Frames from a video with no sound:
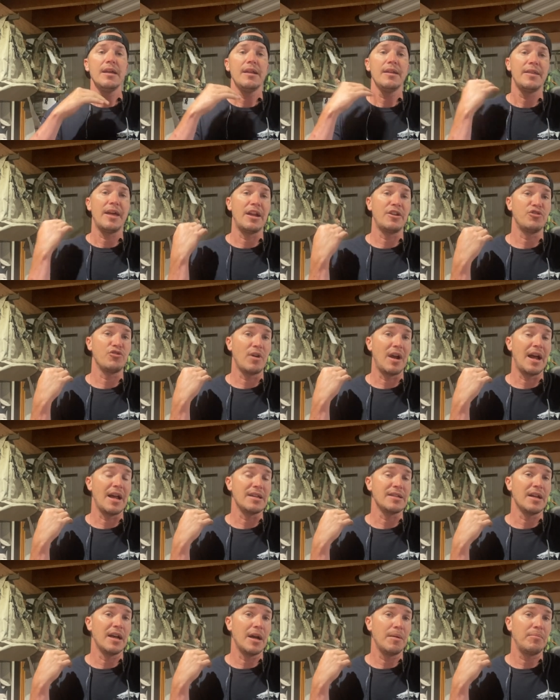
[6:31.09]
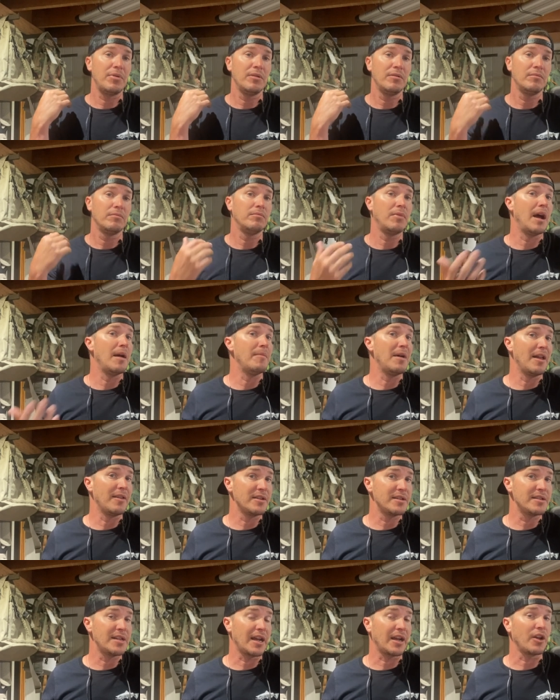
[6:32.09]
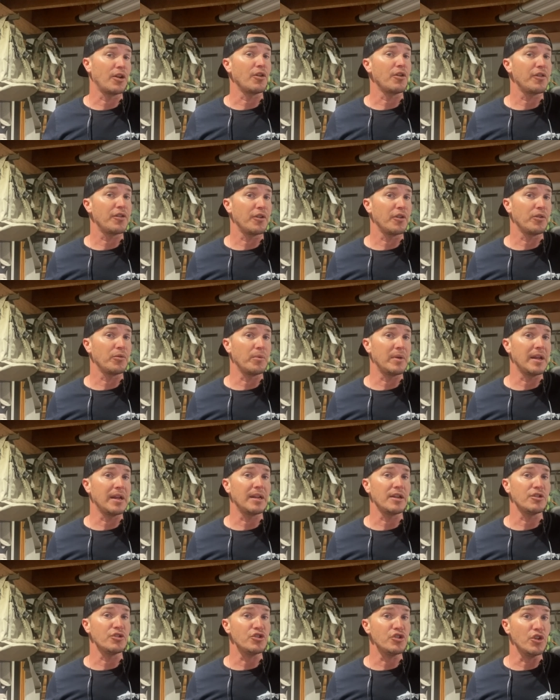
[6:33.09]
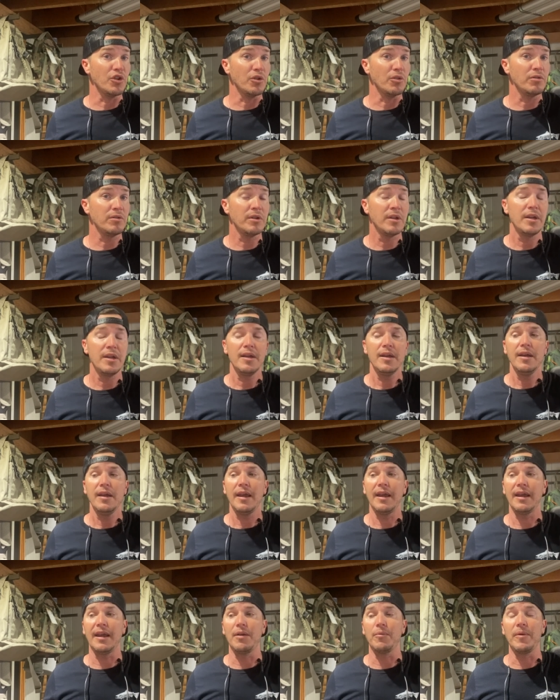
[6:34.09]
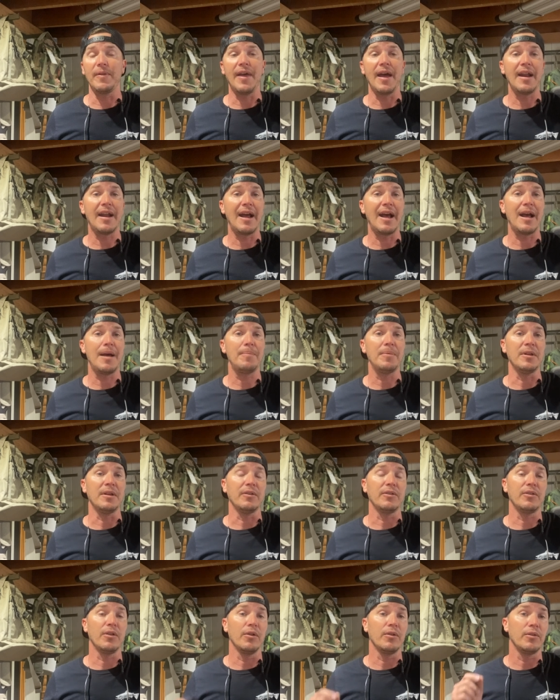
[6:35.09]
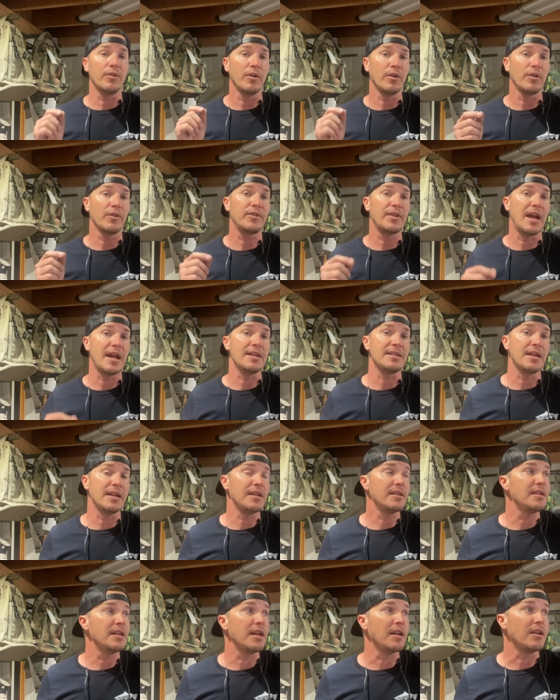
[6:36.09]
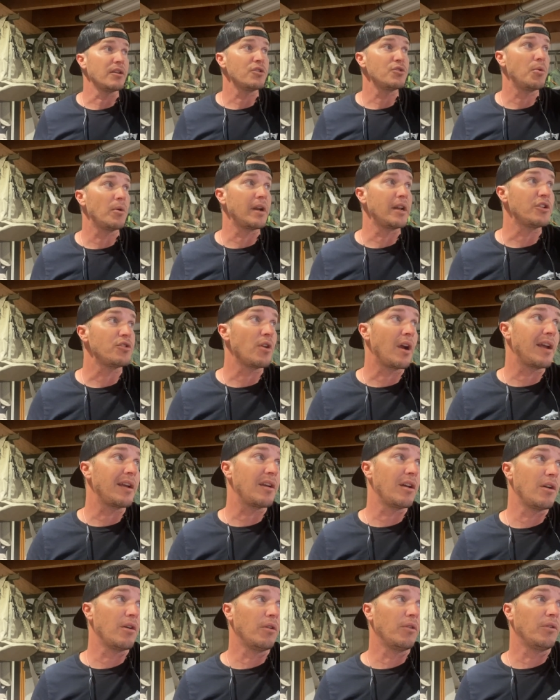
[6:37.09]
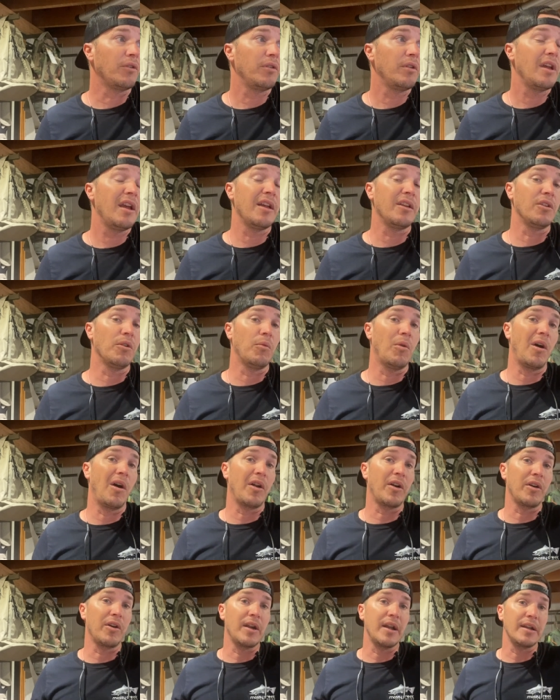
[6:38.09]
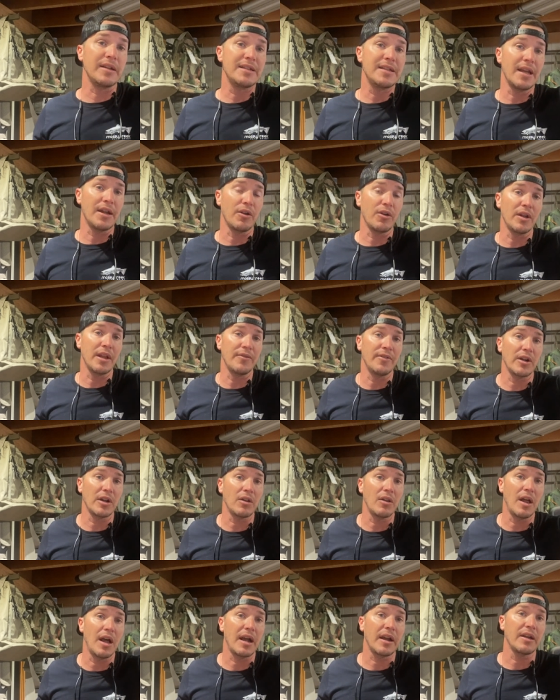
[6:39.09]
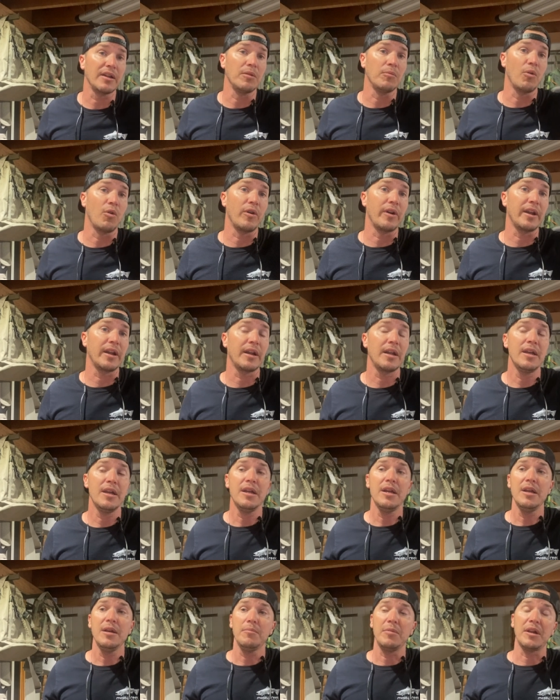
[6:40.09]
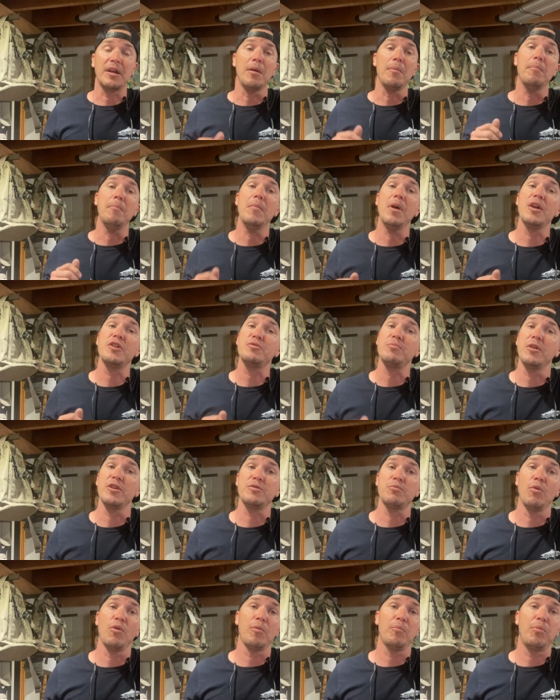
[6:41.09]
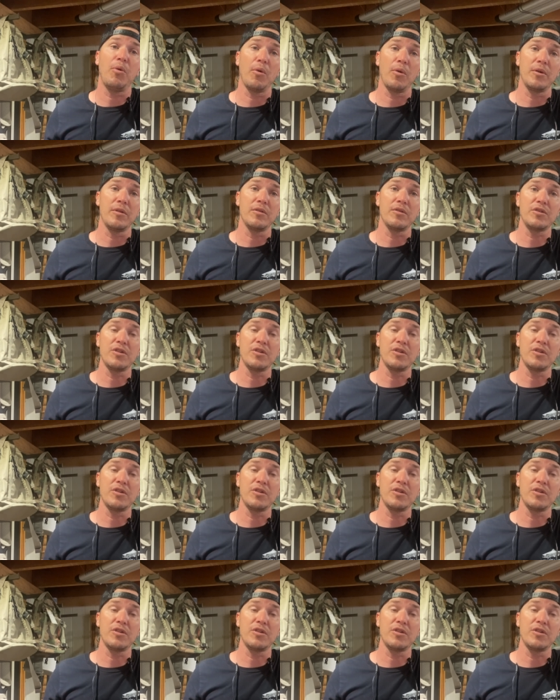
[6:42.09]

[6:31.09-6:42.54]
That dries up by about the second or third week in June. And when that happens, those little size 18 and 20 tricos hitting the water at 10 or 11 o'clock in the morning become much, much more important.